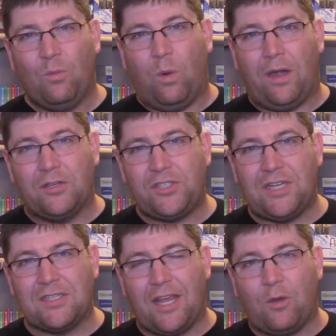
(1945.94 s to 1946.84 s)
where
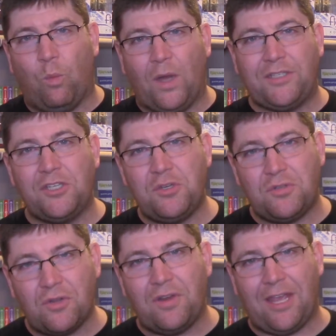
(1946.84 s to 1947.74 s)
she's like, "What did you
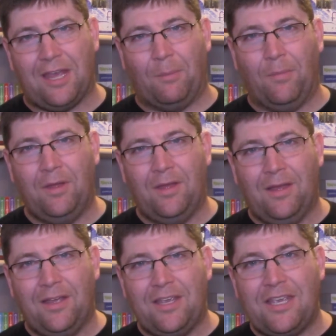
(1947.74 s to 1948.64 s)
do to him?"
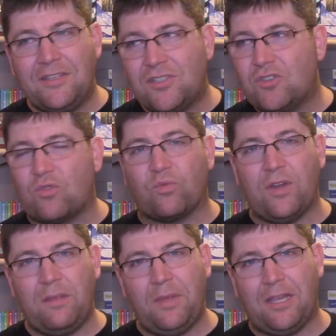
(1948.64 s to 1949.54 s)
He's
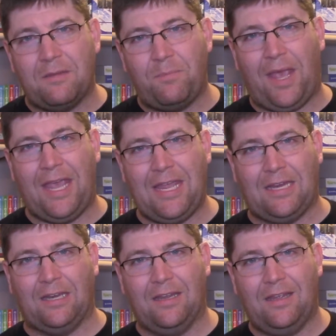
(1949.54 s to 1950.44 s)
screaming in
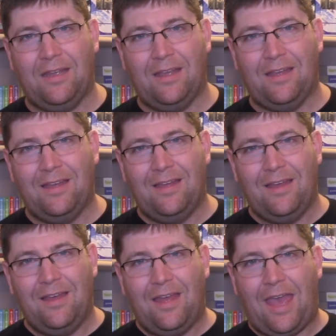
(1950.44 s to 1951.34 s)
pain,
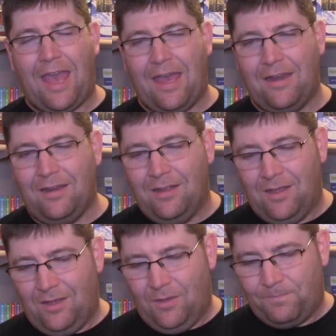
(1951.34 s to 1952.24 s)
and
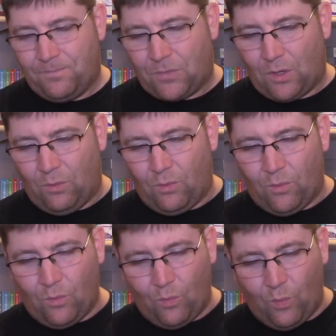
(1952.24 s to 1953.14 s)

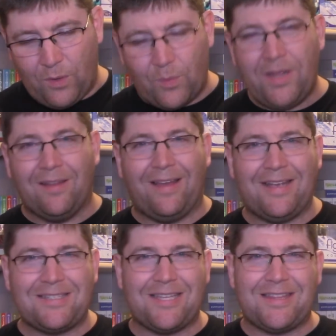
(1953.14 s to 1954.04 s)
we
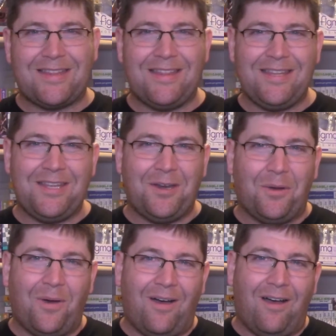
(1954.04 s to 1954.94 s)
realize that you
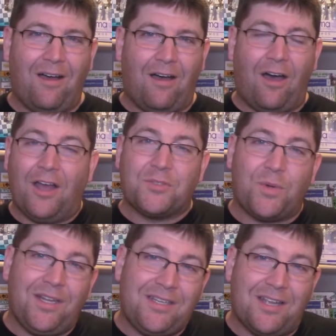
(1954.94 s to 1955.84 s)
know Oz
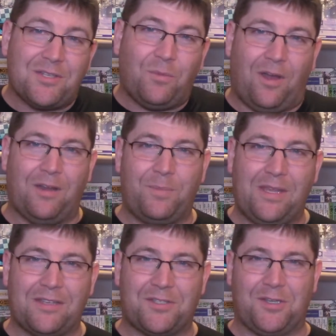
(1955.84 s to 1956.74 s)
really doesn't want to
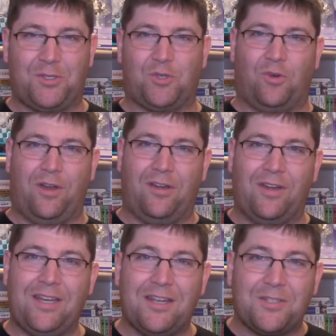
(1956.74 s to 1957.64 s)
be this
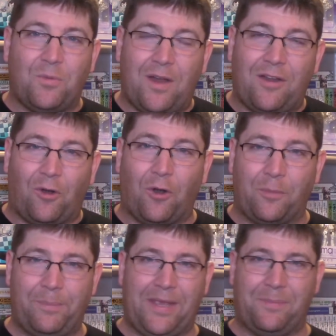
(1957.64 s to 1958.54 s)
destroyer. He doesn't want to
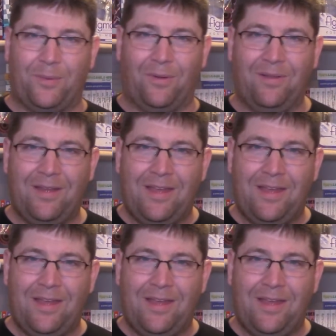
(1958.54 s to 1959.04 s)
hurt people.